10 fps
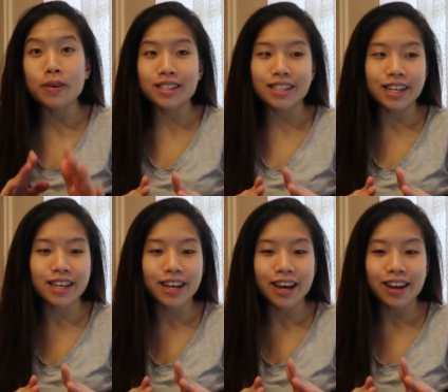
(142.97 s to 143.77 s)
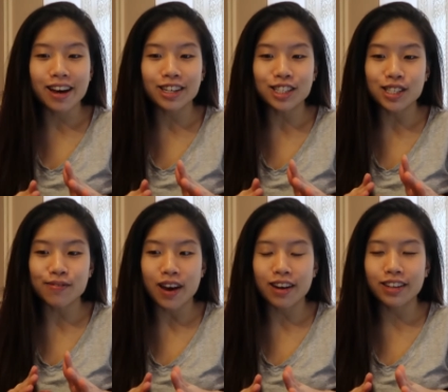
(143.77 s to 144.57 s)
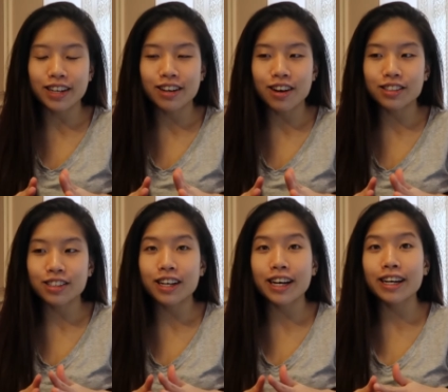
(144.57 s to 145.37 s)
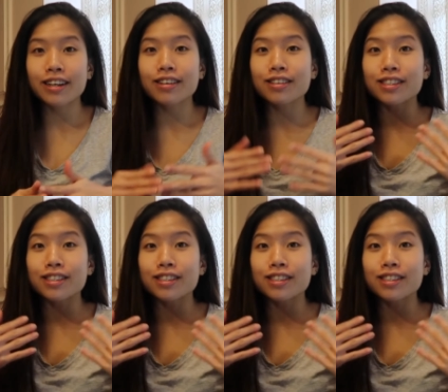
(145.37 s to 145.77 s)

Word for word: busy and I just finally got to like